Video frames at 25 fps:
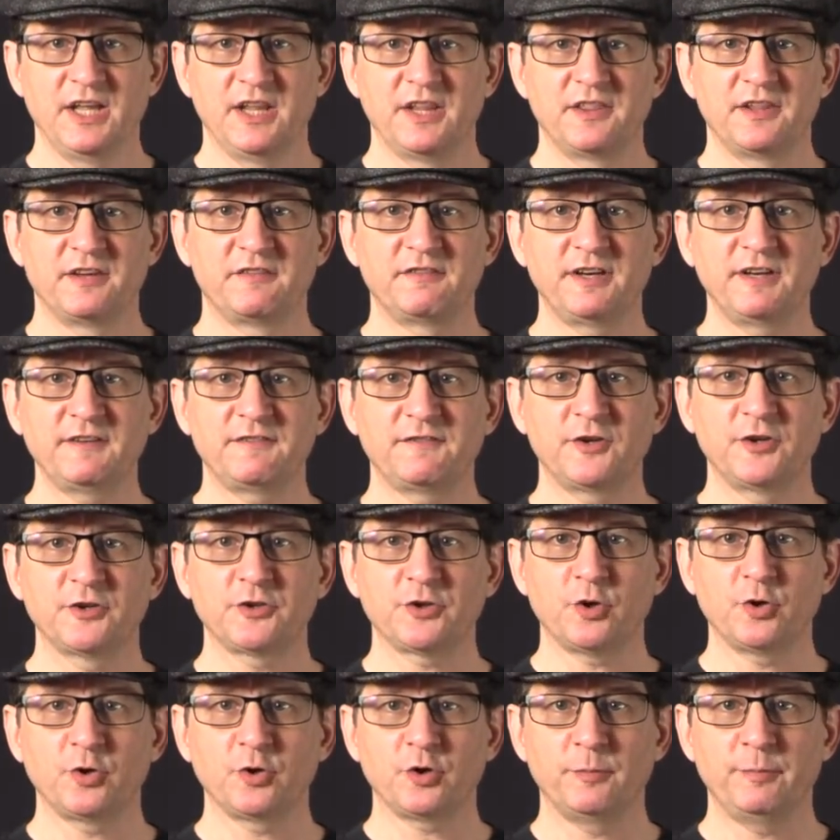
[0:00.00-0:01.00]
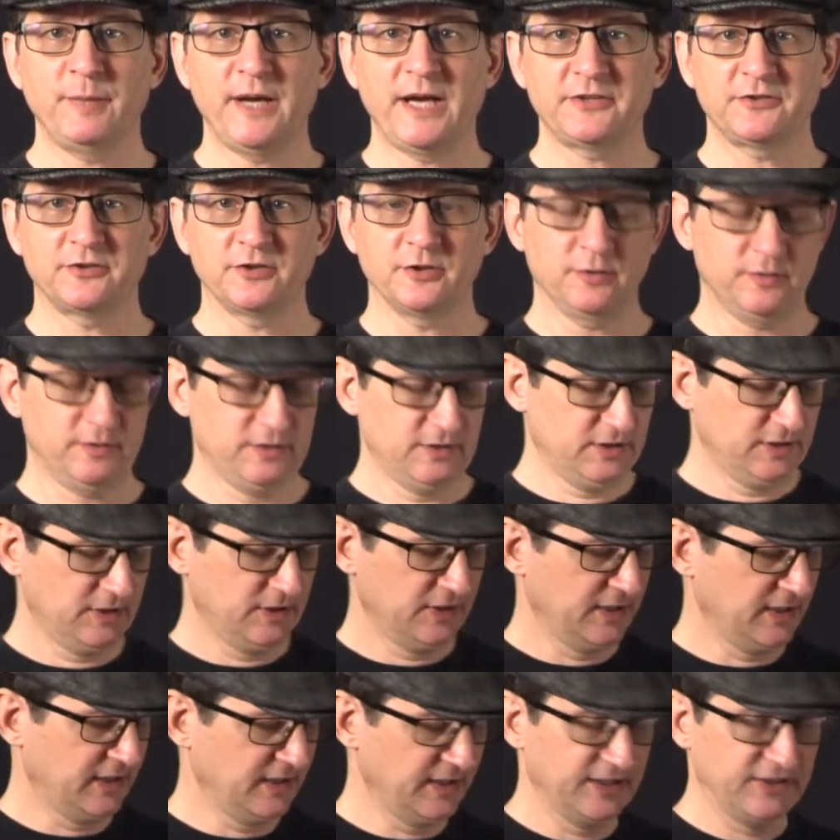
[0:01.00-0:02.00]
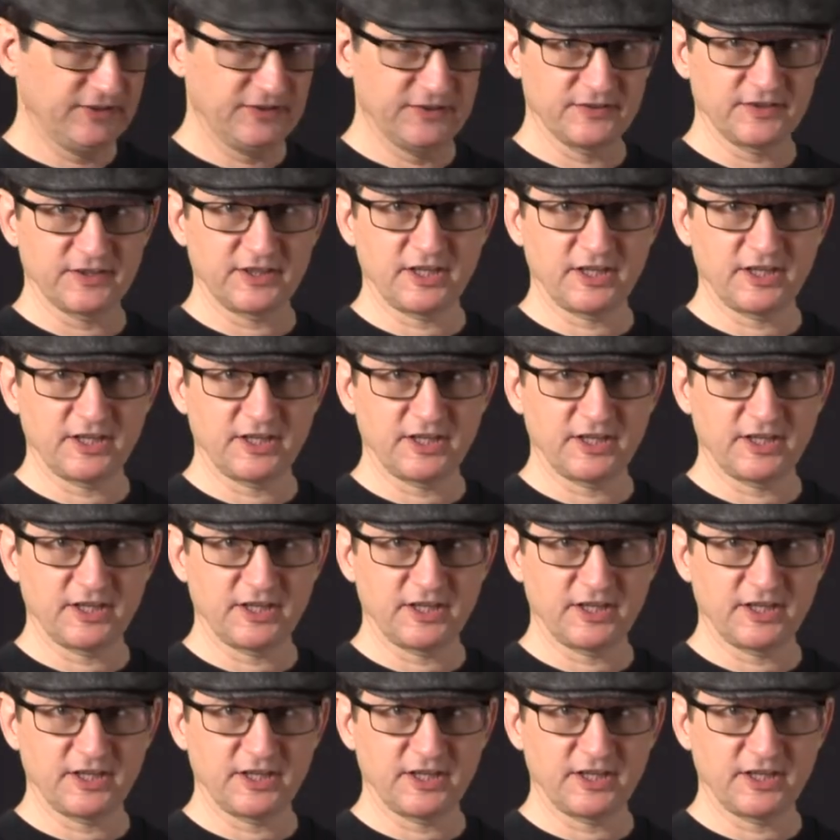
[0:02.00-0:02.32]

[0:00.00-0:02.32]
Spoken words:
The very first Ōgon Batto, and this is a